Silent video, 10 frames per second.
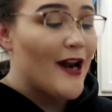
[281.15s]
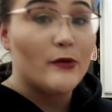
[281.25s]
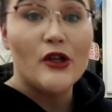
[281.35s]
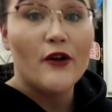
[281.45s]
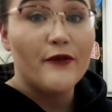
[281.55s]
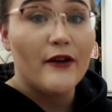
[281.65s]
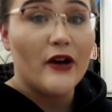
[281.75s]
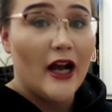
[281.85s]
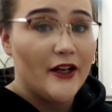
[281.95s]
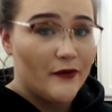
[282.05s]
And it was her
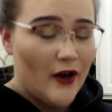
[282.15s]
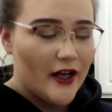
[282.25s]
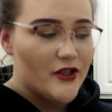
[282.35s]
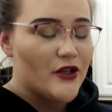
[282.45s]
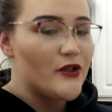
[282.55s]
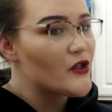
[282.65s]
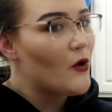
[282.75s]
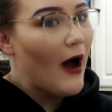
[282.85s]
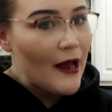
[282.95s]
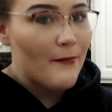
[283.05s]
favorite kind of fudge.
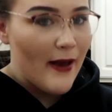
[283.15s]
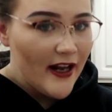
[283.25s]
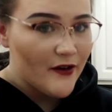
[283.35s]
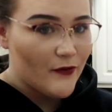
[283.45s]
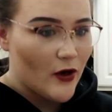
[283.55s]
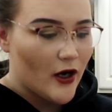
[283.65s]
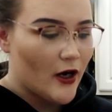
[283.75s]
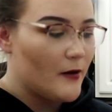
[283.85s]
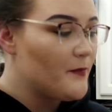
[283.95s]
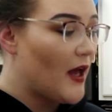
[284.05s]
So I made it for
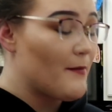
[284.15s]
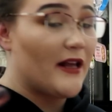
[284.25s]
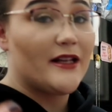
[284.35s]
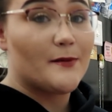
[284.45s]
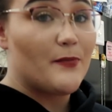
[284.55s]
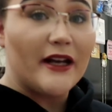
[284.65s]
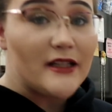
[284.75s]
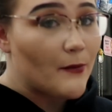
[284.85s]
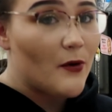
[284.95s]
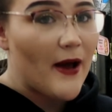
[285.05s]
her. I made this big
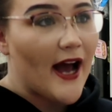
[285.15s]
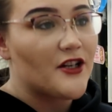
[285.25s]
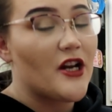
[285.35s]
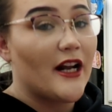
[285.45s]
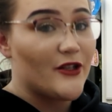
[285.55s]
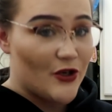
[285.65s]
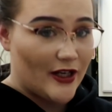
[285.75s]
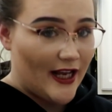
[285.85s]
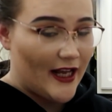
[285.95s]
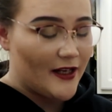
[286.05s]
double batch and I took
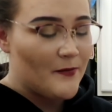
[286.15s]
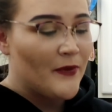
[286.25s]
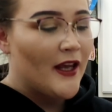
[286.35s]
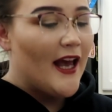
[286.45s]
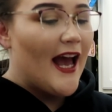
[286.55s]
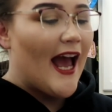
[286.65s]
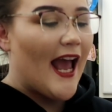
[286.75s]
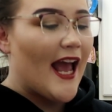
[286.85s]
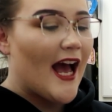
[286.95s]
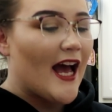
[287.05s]
it in.
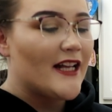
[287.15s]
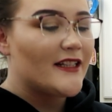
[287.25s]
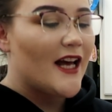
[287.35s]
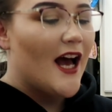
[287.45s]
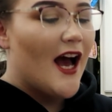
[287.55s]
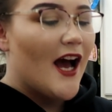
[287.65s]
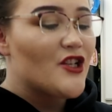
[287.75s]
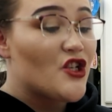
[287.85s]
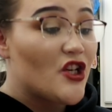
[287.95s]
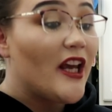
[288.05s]
And
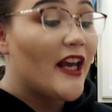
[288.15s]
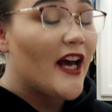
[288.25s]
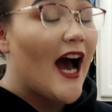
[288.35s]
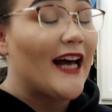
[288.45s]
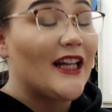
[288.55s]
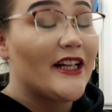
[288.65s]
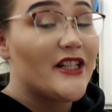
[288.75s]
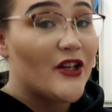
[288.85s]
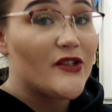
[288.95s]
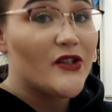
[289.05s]
she had like
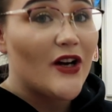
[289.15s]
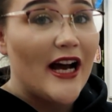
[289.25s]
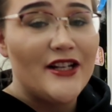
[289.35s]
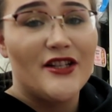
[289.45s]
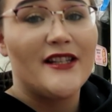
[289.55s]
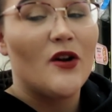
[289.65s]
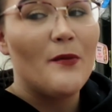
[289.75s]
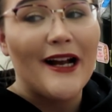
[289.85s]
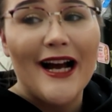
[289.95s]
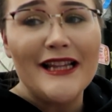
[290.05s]
tears in her eyes. She said, oh
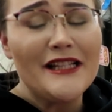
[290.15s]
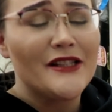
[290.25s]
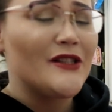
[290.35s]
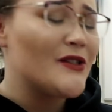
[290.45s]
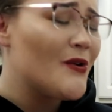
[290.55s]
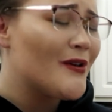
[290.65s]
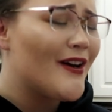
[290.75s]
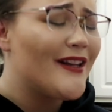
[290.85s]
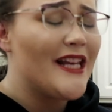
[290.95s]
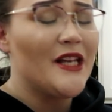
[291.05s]
my God, this is so
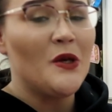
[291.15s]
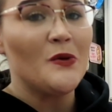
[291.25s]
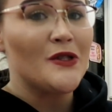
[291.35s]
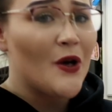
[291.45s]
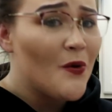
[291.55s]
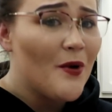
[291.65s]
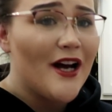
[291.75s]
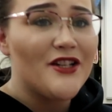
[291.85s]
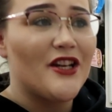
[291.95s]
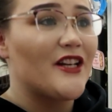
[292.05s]
good. Thank you so
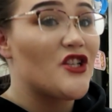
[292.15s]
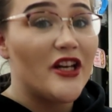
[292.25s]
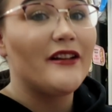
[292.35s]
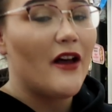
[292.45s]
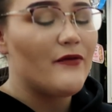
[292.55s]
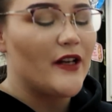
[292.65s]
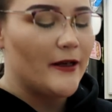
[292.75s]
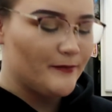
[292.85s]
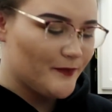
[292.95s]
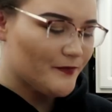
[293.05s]
much. Like she loved it.